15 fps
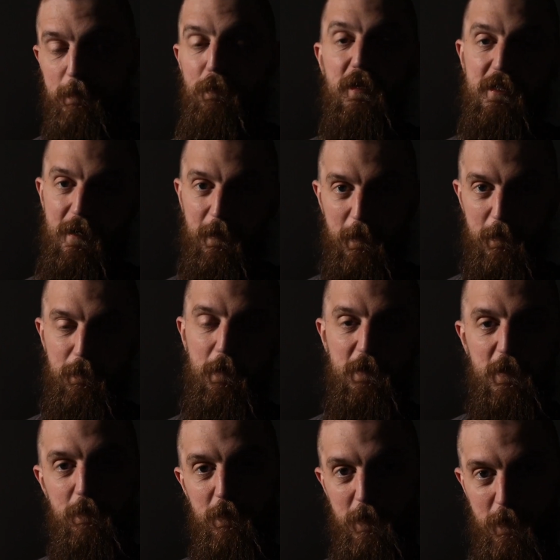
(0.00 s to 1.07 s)
My youngest whilst
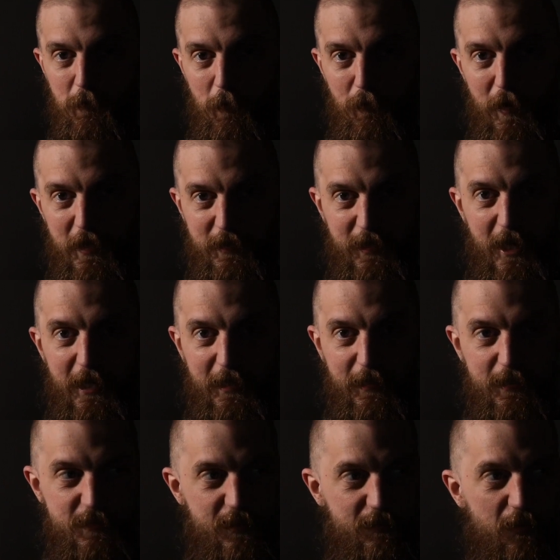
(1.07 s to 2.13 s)
he was at school made cake, and
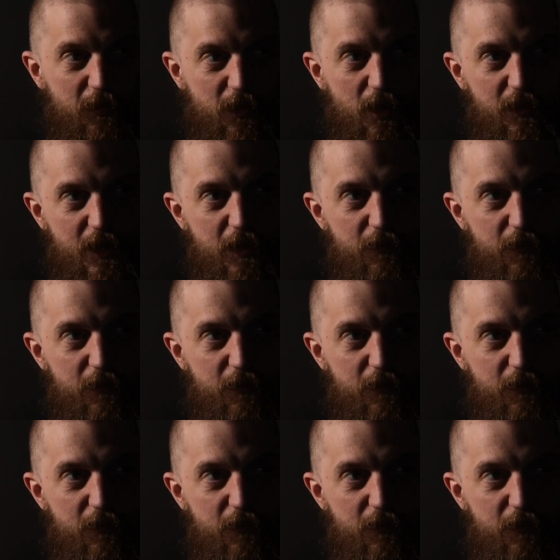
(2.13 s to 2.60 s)
he said that I can't have